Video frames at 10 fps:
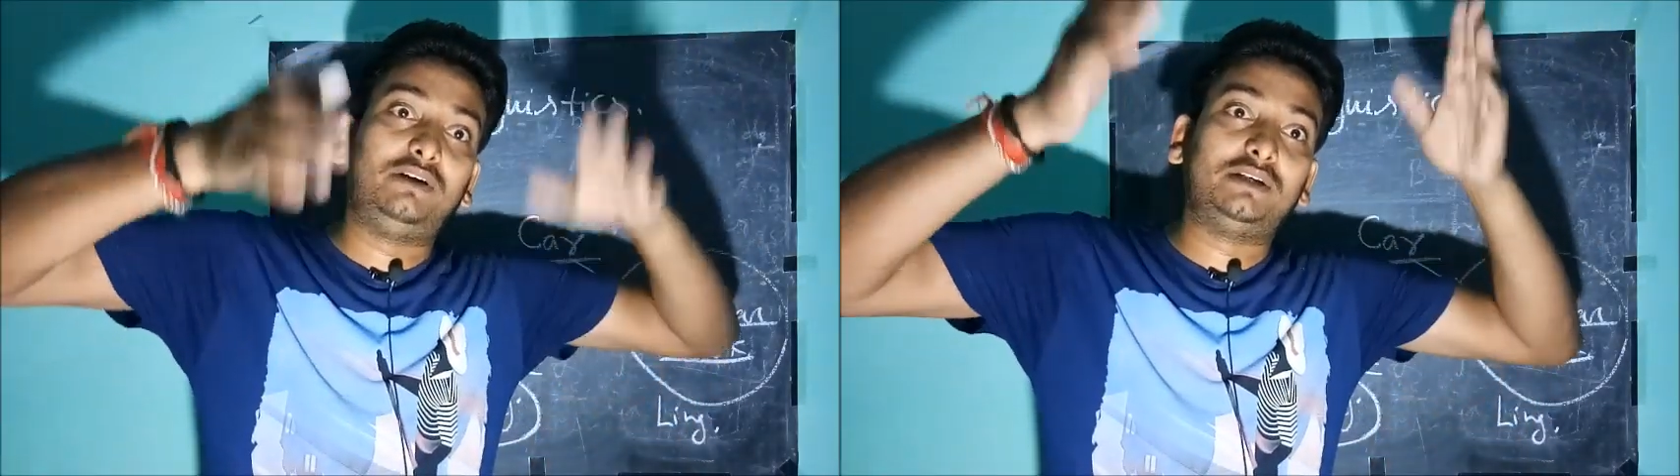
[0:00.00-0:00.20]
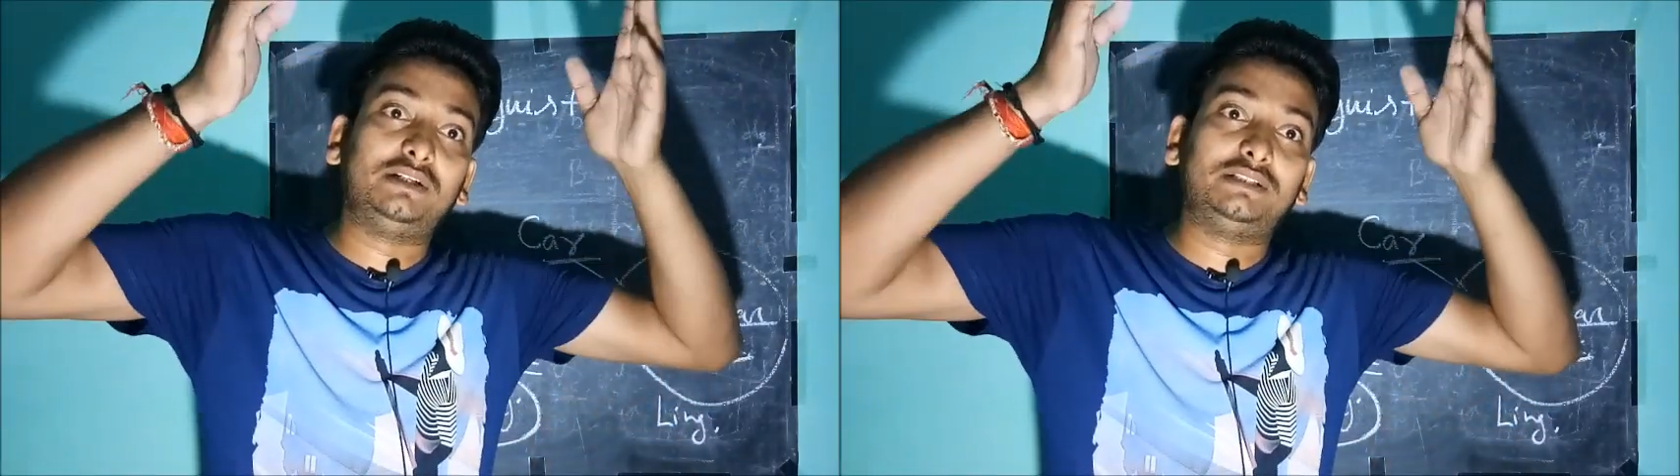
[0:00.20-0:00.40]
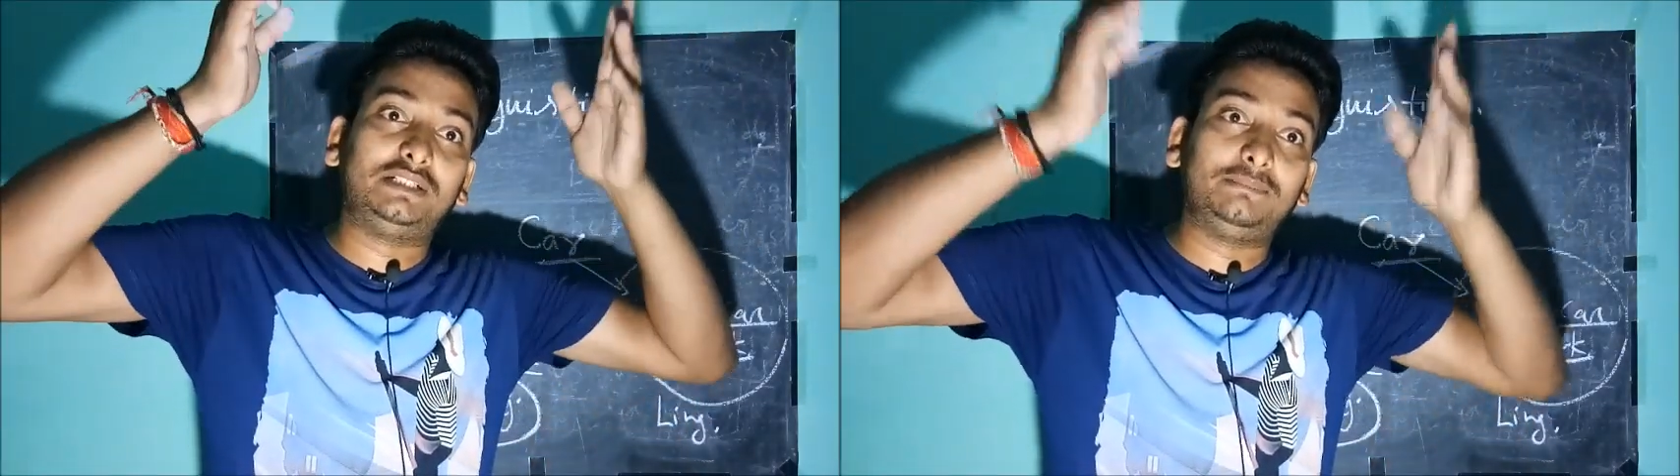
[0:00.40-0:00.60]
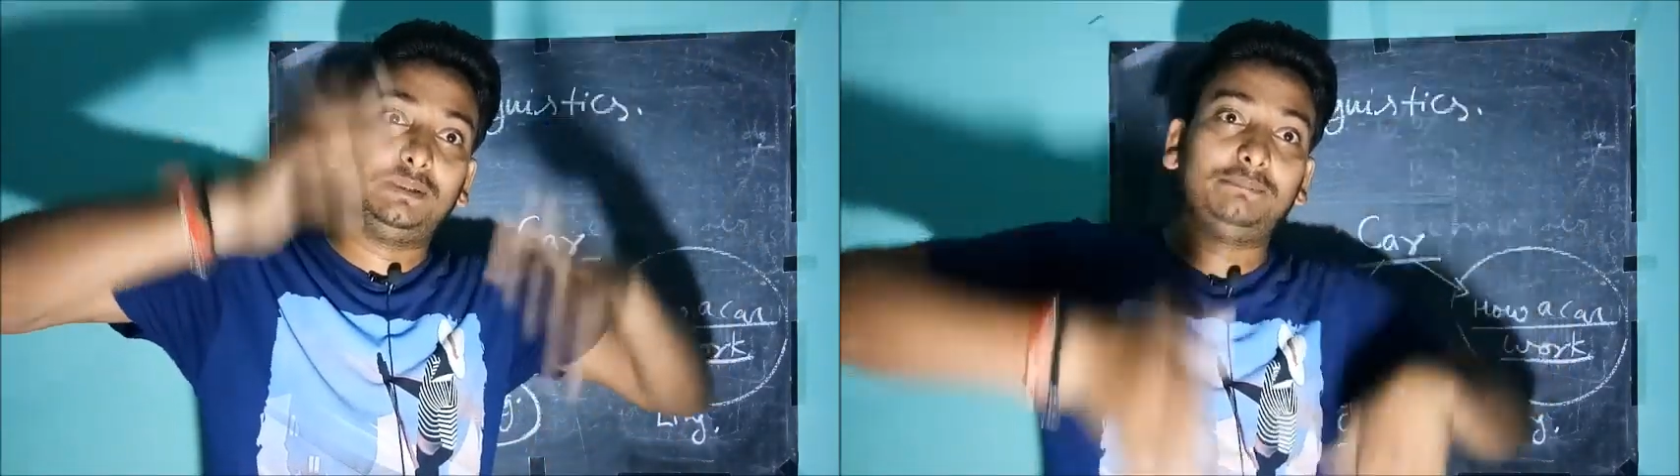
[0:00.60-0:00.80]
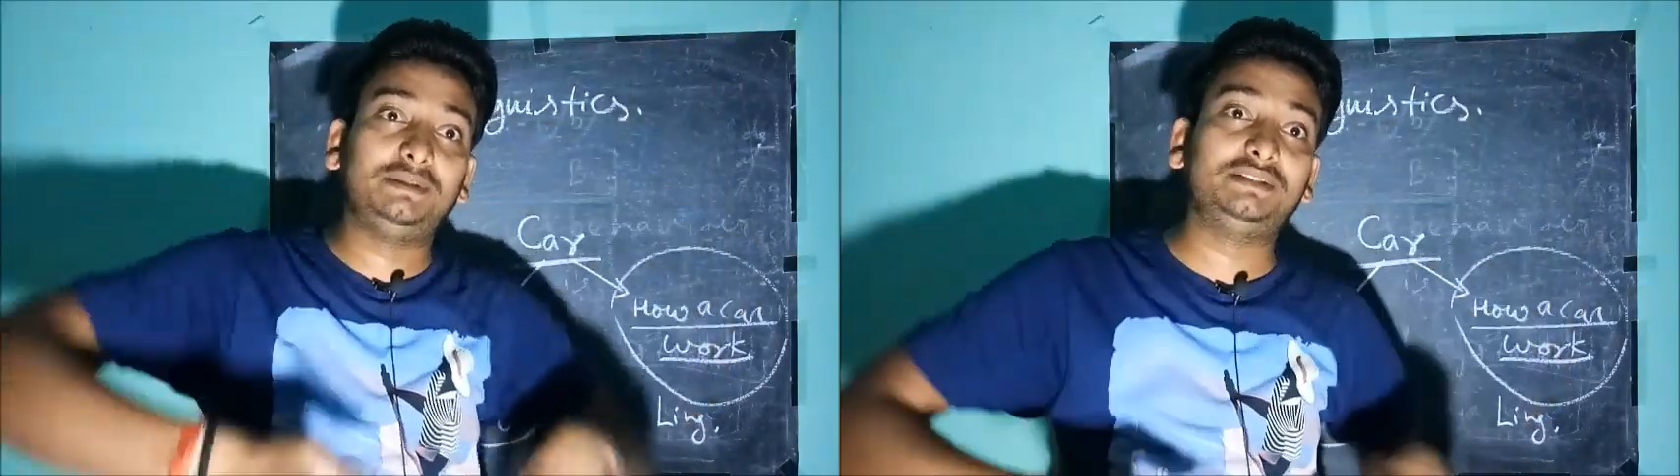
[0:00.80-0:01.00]
what are the
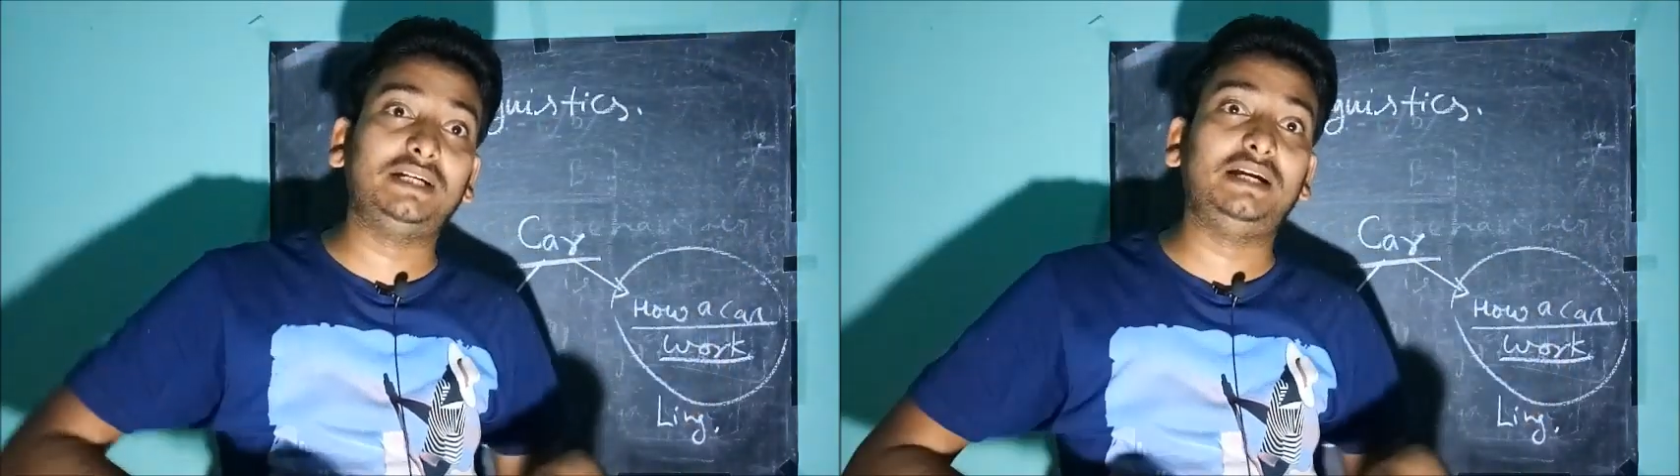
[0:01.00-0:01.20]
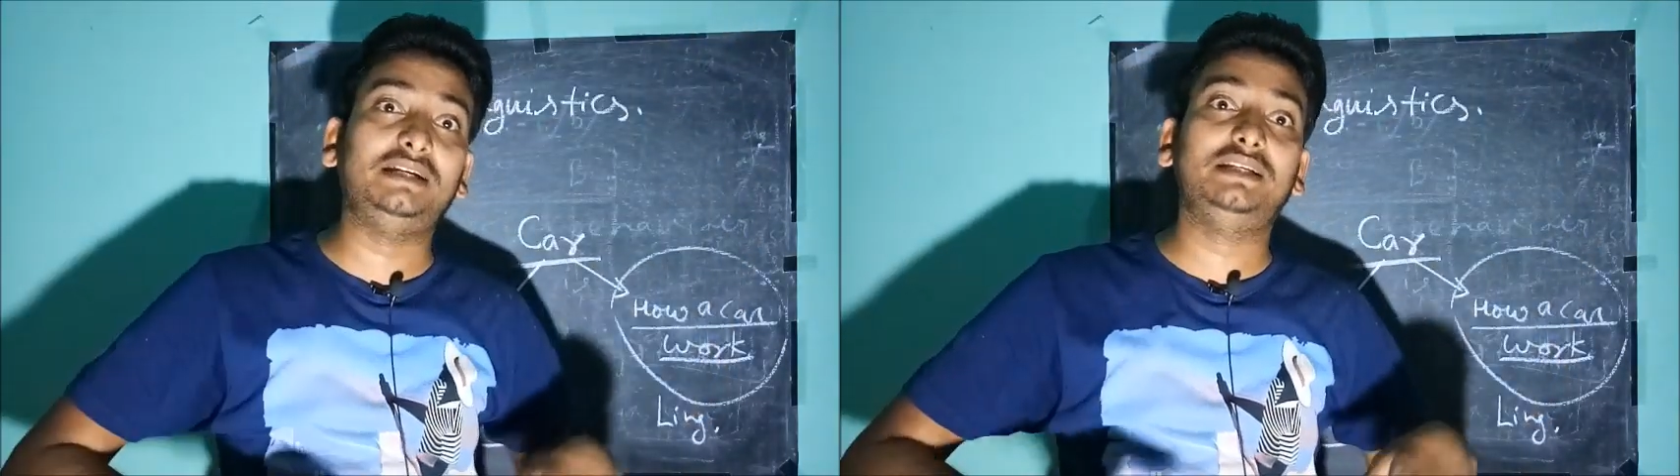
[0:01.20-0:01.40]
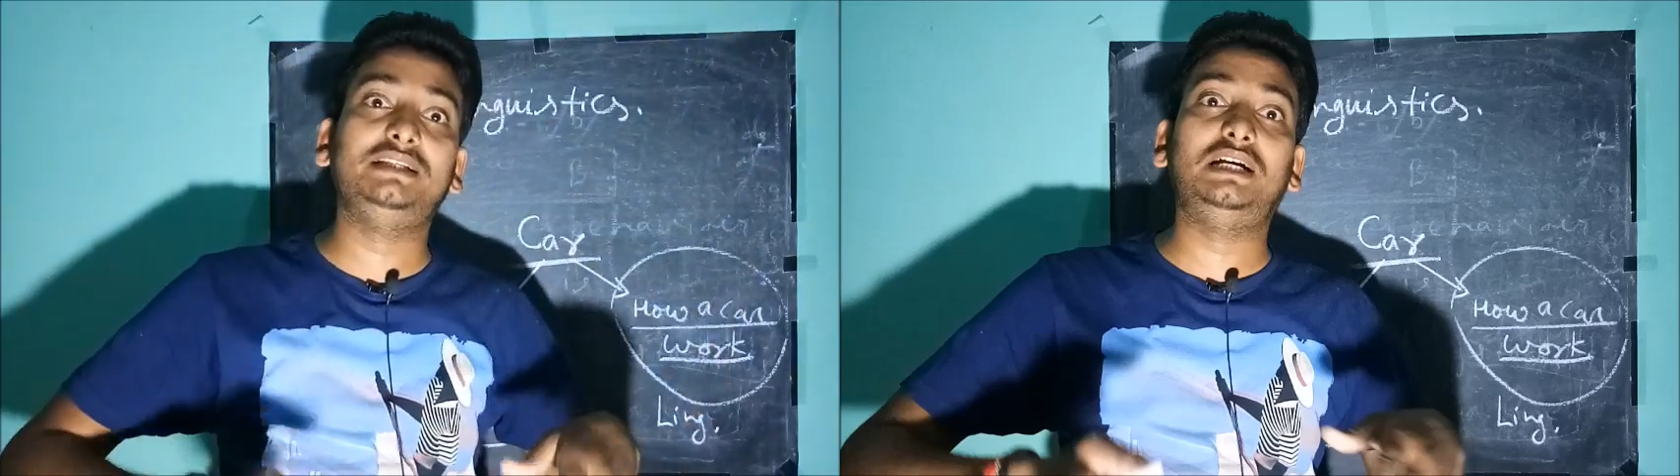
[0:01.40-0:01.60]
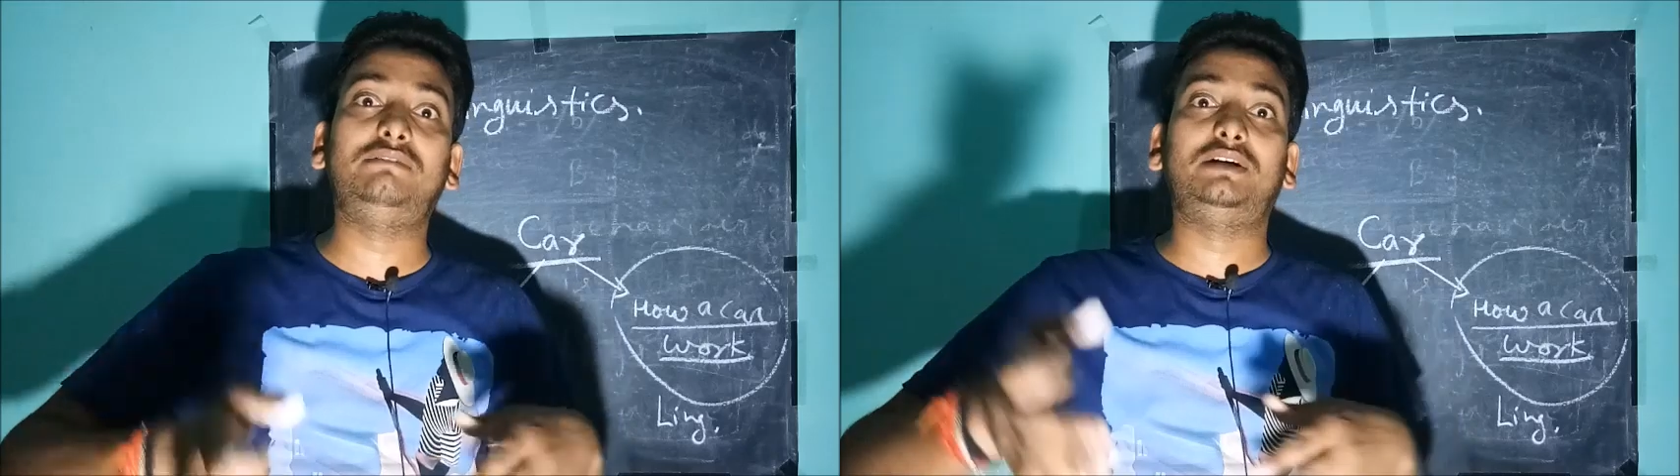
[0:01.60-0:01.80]
development criteria,